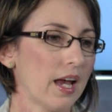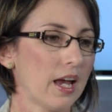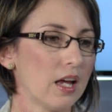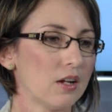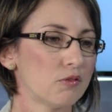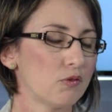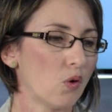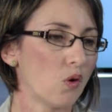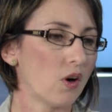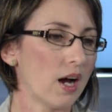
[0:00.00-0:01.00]
And
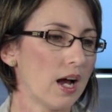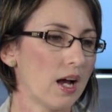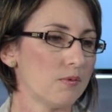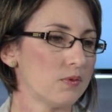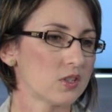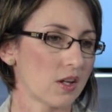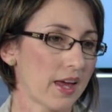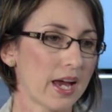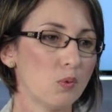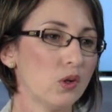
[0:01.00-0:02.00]
so
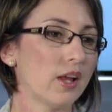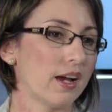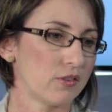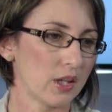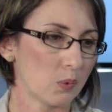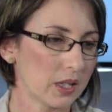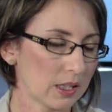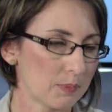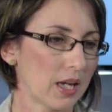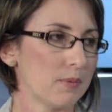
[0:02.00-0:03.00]
they will have their
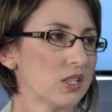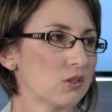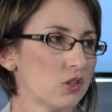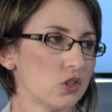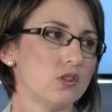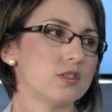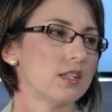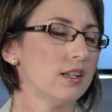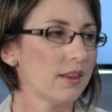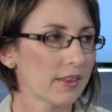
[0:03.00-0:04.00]
weekly payments reduced.
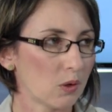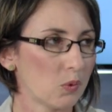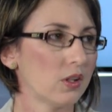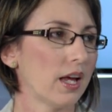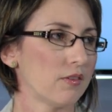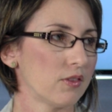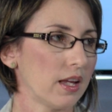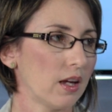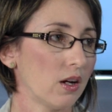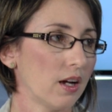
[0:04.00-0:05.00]
They will have
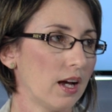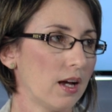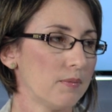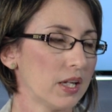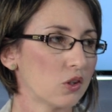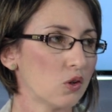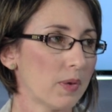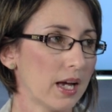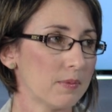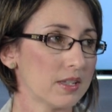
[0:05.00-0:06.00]
their medical
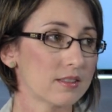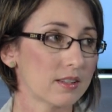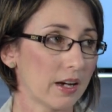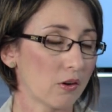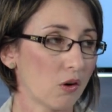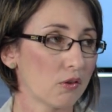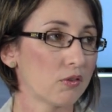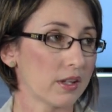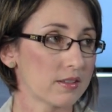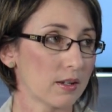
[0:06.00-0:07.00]
payments cut off
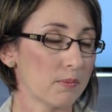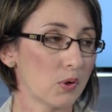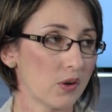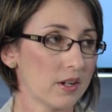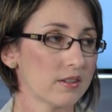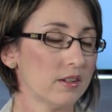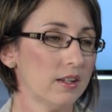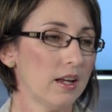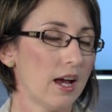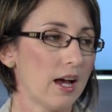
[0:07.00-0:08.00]
at some point.
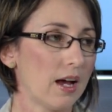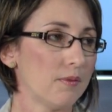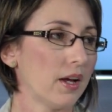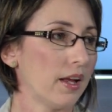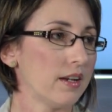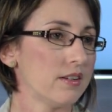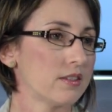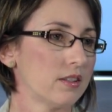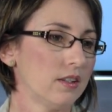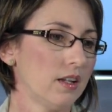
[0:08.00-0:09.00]

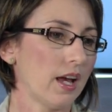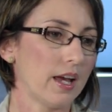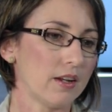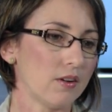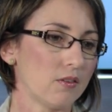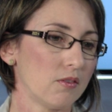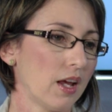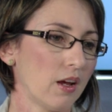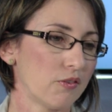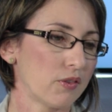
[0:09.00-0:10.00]
And
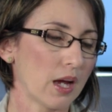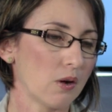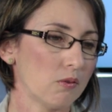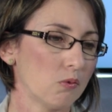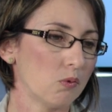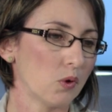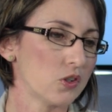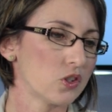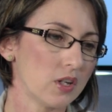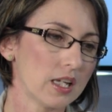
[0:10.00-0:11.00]
if they were a
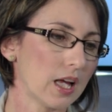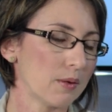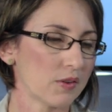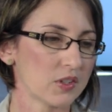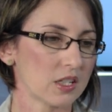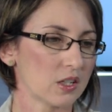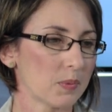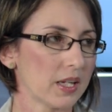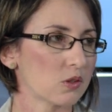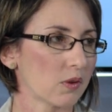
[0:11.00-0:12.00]
journey claim, obviously it
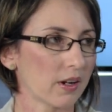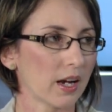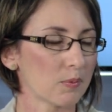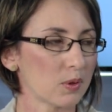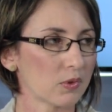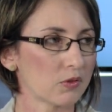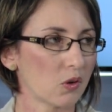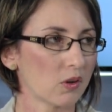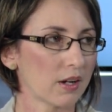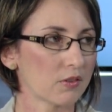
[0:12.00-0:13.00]
depends whether it happened
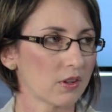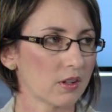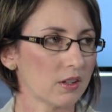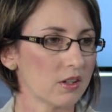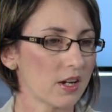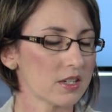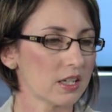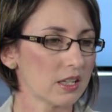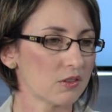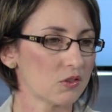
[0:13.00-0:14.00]
before or after the
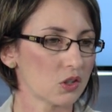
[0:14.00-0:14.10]
19th of